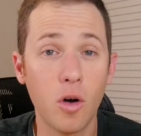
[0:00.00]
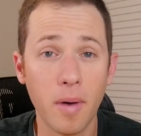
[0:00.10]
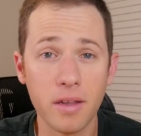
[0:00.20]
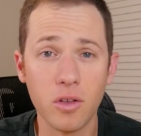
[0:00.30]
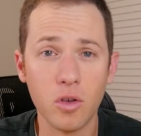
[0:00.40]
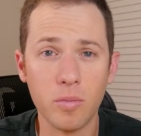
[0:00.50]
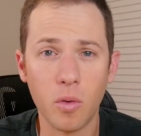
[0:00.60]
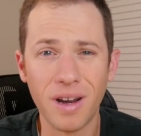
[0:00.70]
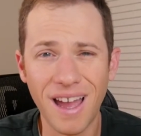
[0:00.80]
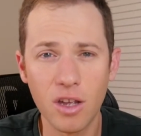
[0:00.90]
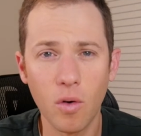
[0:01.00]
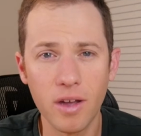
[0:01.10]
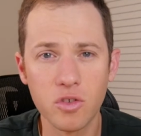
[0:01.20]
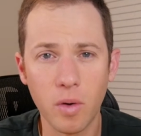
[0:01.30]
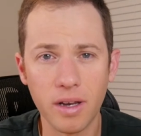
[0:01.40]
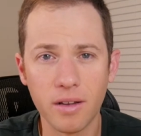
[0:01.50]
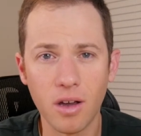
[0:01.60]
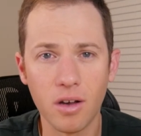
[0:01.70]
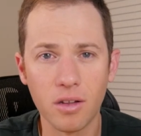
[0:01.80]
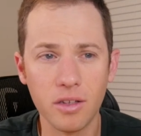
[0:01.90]
about you, but when I graduated
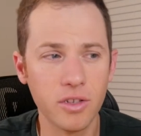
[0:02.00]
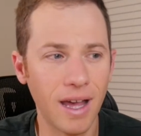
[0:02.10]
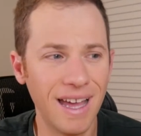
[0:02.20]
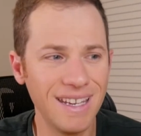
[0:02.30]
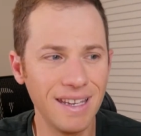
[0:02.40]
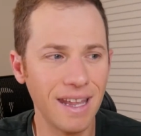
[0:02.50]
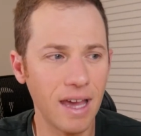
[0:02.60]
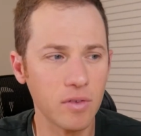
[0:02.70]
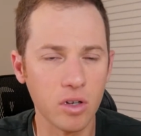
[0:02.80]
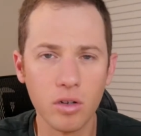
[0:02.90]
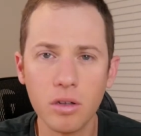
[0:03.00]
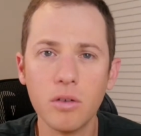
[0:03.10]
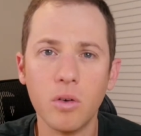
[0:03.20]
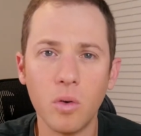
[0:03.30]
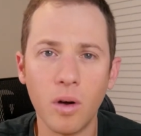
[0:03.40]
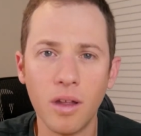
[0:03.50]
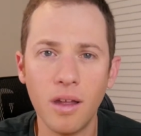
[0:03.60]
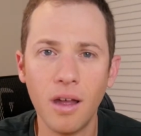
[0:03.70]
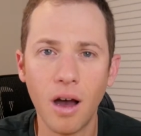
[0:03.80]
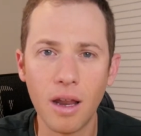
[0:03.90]
college, I didn't have a clue
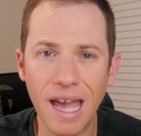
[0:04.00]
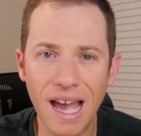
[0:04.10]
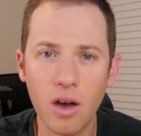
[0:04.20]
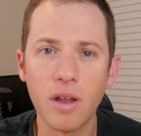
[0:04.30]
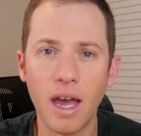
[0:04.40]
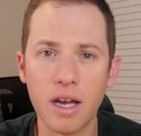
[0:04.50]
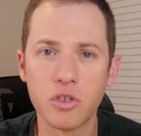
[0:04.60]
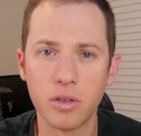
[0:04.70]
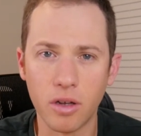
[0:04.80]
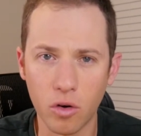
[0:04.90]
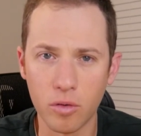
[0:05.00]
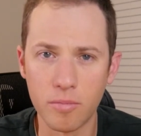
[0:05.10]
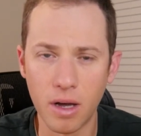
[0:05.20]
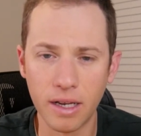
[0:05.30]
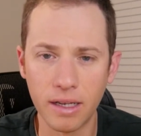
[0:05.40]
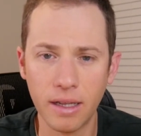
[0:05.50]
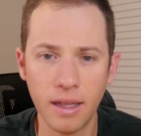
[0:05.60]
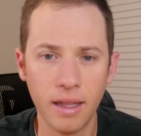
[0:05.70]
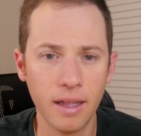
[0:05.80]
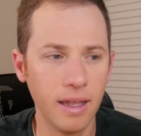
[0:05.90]
on how to actually earn money.
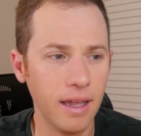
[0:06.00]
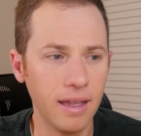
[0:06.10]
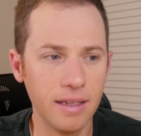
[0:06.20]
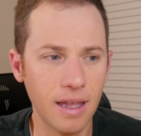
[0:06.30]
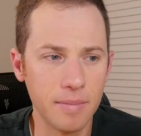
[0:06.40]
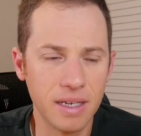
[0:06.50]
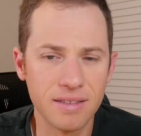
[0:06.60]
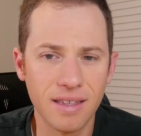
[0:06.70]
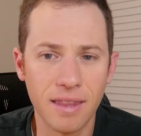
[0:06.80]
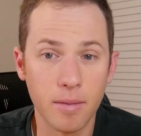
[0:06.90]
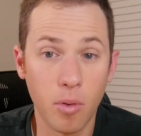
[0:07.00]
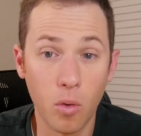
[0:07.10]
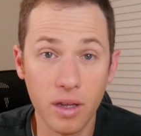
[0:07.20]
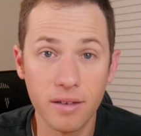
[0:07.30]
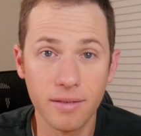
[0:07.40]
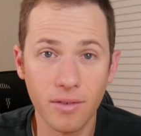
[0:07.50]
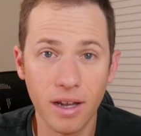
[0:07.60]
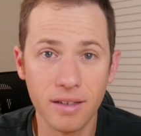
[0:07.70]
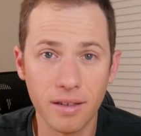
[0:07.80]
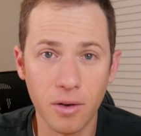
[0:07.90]
I mean, isn't that the point,
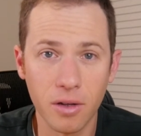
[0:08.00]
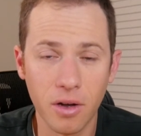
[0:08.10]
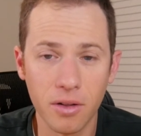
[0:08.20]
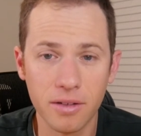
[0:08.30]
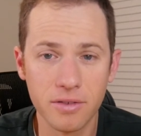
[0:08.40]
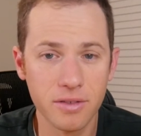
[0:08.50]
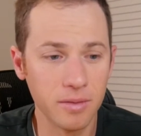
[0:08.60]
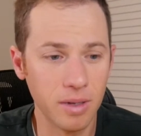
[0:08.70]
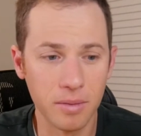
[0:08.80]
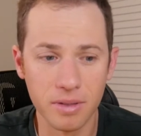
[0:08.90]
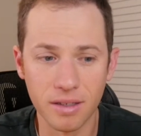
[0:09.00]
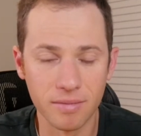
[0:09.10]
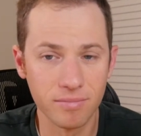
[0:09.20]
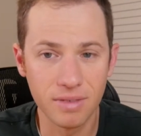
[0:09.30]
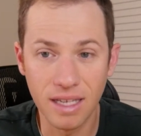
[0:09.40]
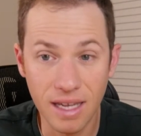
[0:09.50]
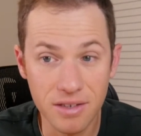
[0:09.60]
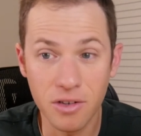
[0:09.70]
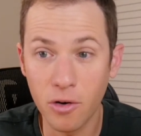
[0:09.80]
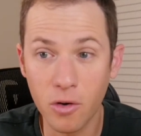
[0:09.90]
right? To go to college, to be able to
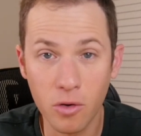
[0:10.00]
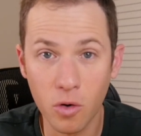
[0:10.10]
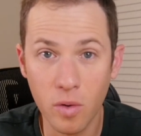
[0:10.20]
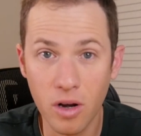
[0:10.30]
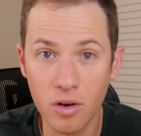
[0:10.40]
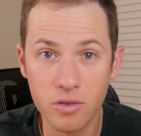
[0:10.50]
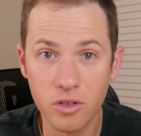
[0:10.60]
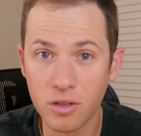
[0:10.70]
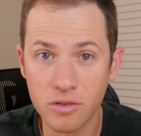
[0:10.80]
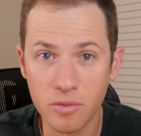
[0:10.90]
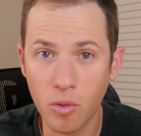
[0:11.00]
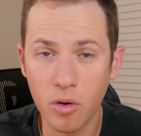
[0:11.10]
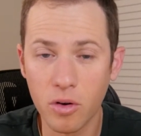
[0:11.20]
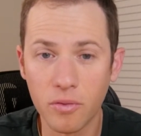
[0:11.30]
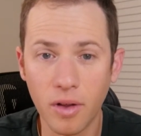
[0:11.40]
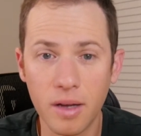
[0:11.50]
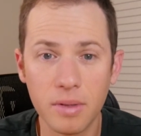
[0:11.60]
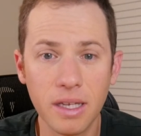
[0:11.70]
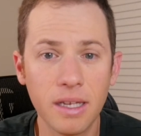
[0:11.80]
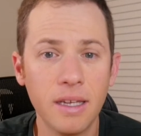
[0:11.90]
kickstart your career so you can support your
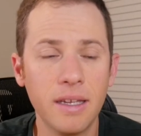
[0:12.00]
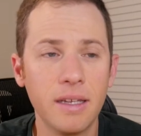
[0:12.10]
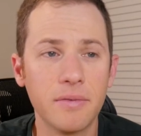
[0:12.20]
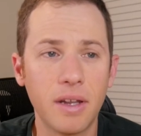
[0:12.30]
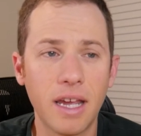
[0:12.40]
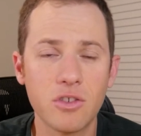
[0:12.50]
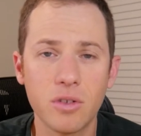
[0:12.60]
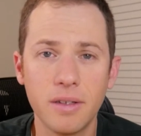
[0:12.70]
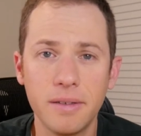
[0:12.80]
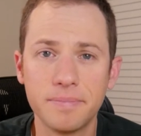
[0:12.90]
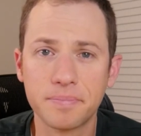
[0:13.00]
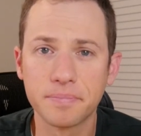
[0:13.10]
family financially.